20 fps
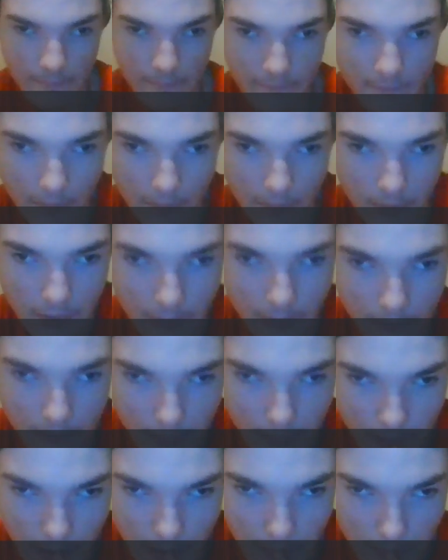very
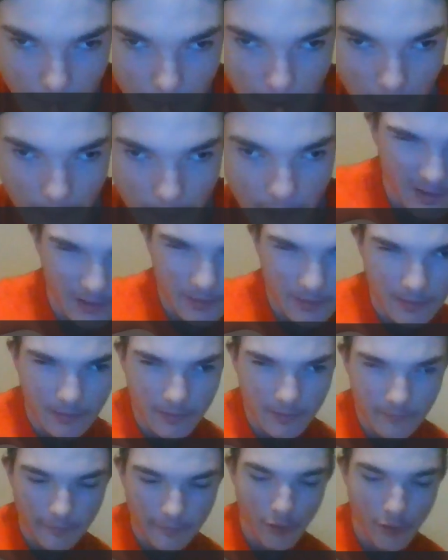weak.
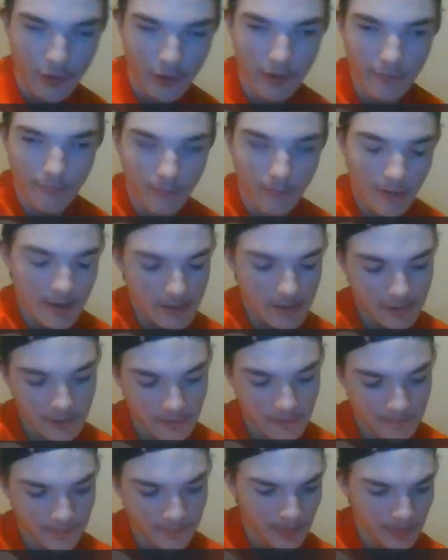Very
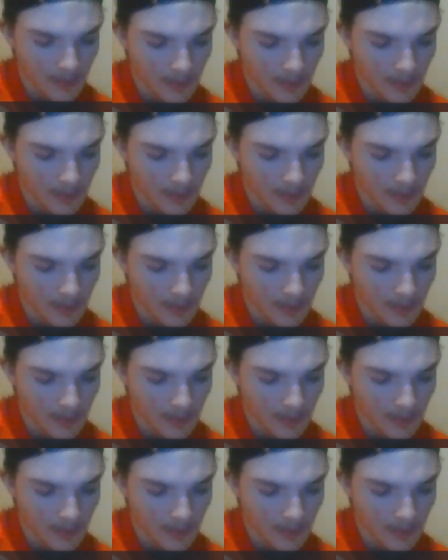weak.